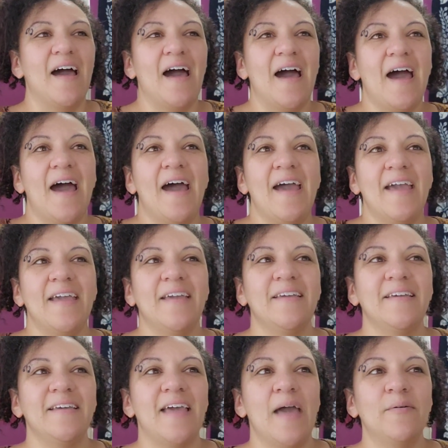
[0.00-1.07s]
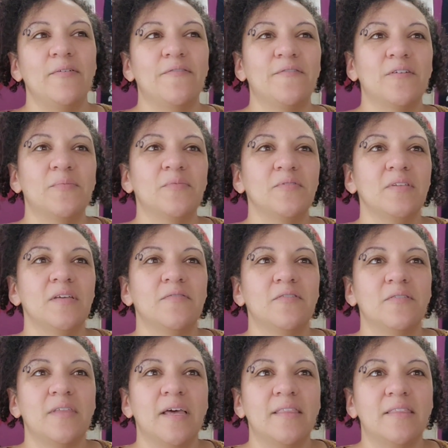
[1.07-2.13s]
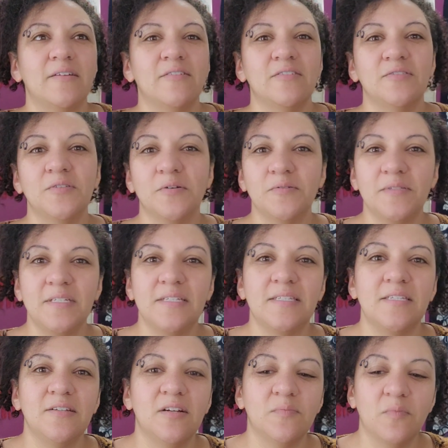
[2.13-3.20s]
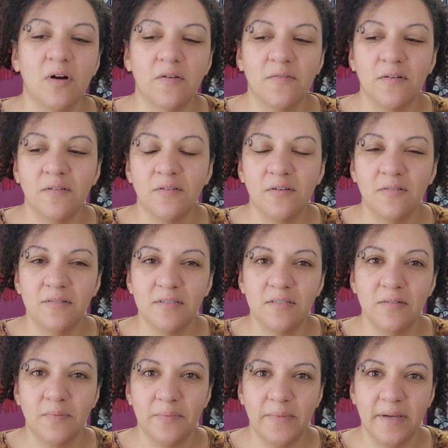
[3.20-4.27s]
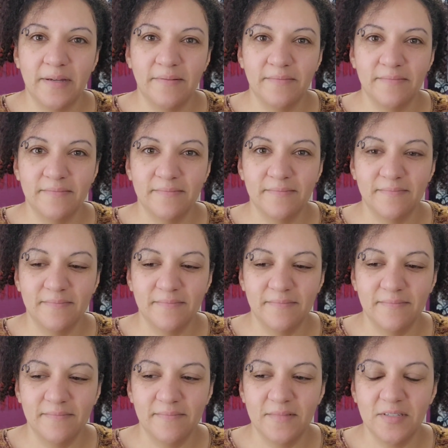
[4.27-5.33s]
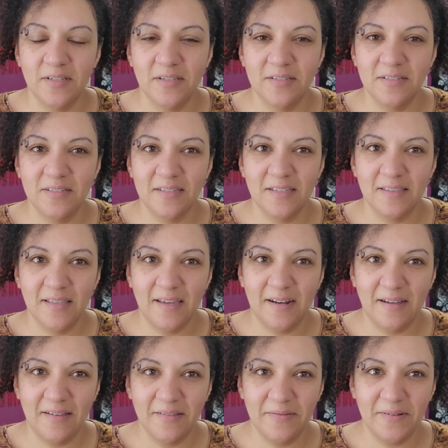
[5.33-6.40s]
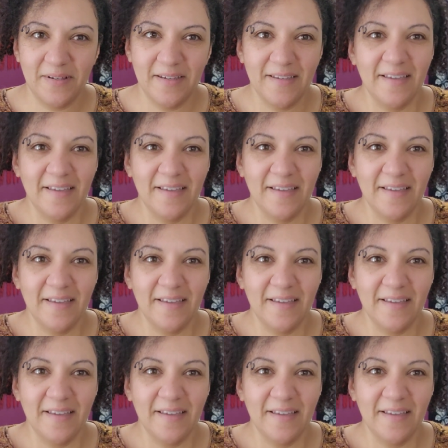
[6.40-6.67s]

I am a firm believer that there's no DC or Marvel, only Superman. So let's just get that out of the way.